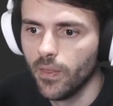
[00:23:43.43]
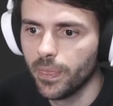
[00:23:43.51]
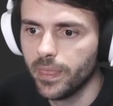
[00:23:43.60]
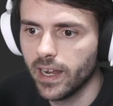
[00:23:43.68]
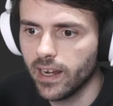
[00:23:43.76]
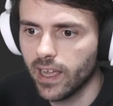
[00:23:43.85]

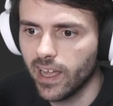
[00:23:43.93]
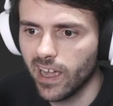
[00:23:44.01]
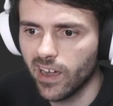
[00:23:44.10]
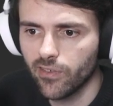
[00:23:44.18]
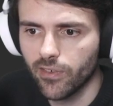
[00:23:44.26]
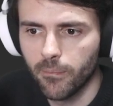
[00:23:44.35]
Then I
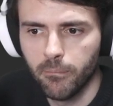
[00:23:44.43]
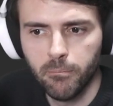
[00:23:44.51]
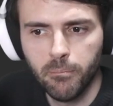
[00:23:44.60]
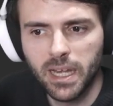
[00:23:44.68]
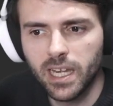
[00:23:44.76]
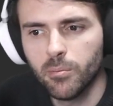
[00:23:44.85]
have
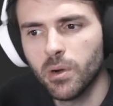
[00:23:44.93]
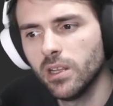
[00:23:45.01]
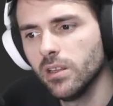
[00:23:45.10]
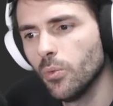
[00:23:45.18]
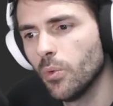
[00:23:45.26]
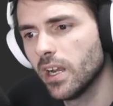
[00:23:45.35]

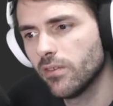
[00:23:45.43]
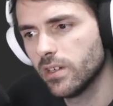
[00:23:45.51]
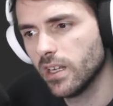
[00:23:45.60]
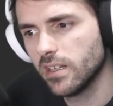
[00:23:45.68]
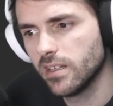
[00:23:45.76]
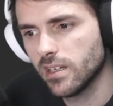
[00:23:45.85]
minimal, whatever
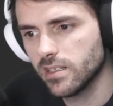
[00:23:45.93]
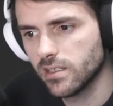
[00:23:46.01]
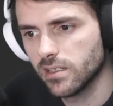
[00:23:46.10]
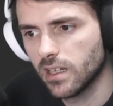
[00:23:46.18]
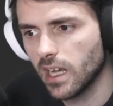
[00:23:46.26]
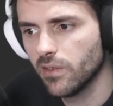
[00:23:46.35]
that does,
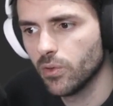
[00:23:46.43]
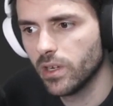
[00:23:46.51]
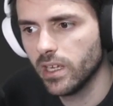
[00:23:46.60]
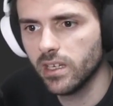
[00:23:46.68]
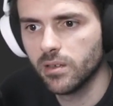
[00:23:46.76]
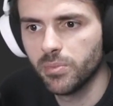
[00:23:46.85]
iPhone
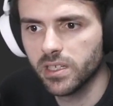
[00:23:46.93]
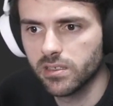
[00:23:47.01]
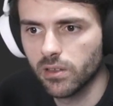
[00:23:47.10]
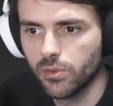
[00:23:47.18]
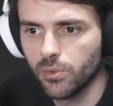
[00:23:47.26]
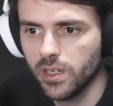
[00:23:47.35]
8 and Pixel
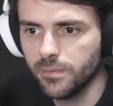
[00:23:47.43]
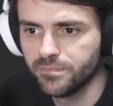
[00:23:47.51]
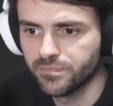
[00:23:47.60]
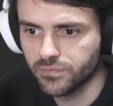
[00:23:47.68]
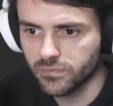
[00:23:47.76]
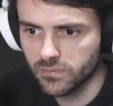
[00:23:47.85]
3.
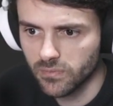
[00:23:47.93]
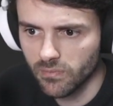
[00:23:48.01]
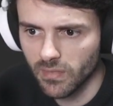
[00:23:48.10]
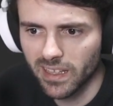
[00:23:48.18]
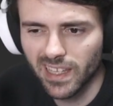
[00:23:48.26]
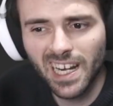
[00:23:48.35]

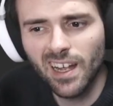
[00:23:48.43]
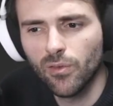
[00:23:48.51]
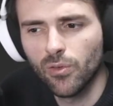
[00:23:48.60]
Then I have